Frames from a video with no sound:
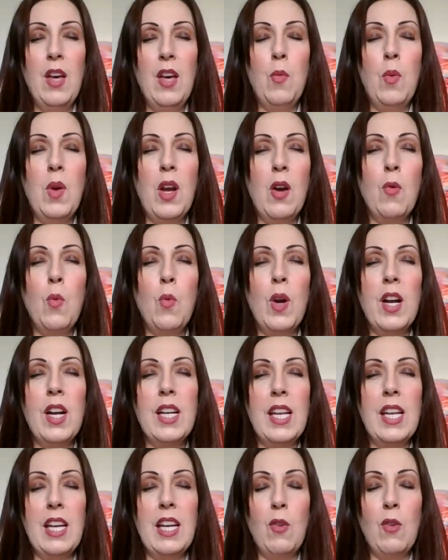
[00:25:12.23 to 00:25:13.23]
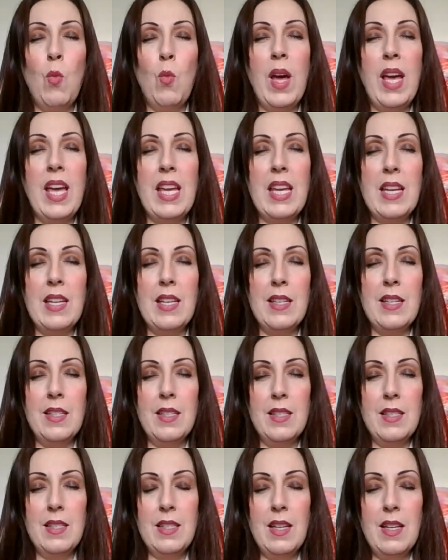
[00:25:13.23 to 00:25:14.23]
We are working out
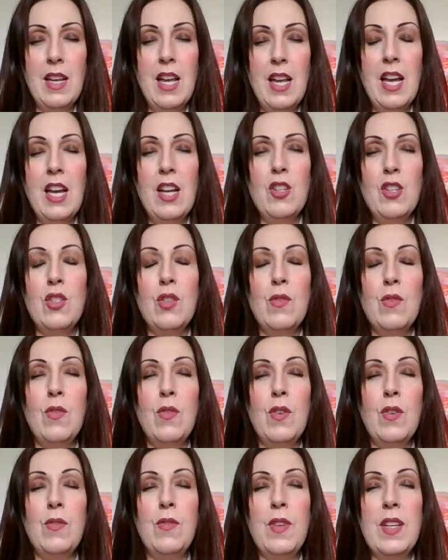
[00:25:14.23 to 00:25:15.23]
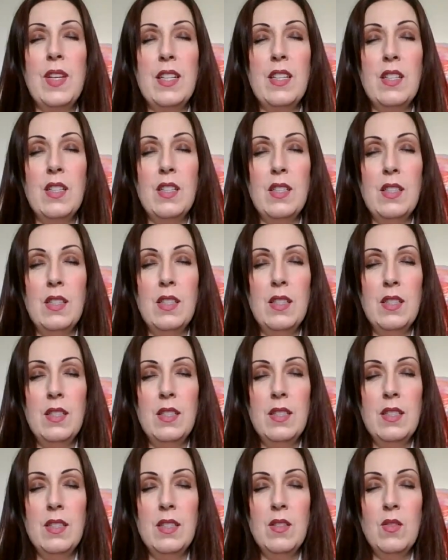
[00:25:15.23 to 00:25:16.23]
ways to fulfill
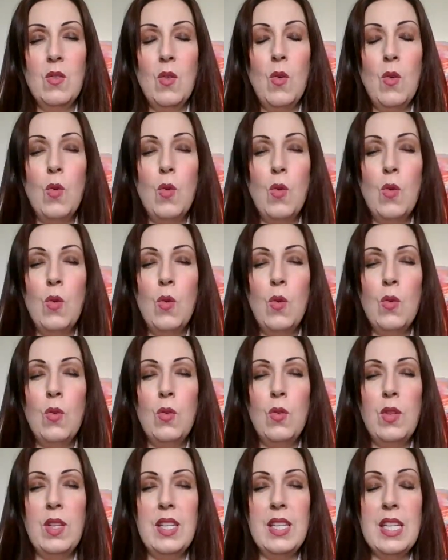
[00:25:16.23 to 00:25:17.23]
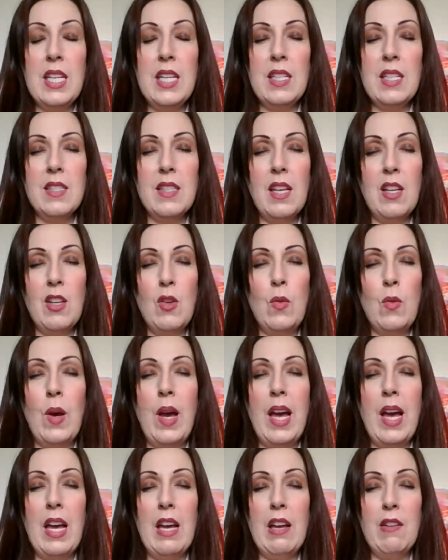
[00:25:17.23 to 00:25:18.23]
all the needs that you
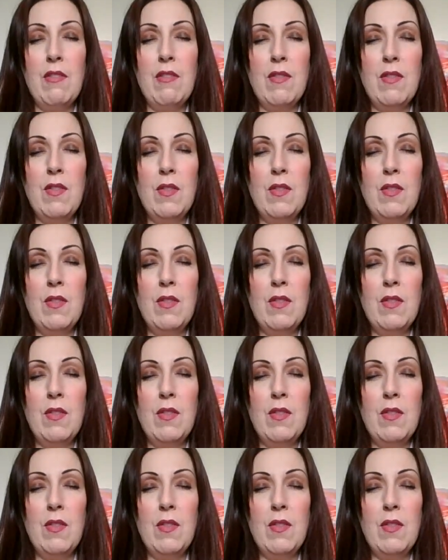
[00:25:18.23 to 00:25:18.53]
have,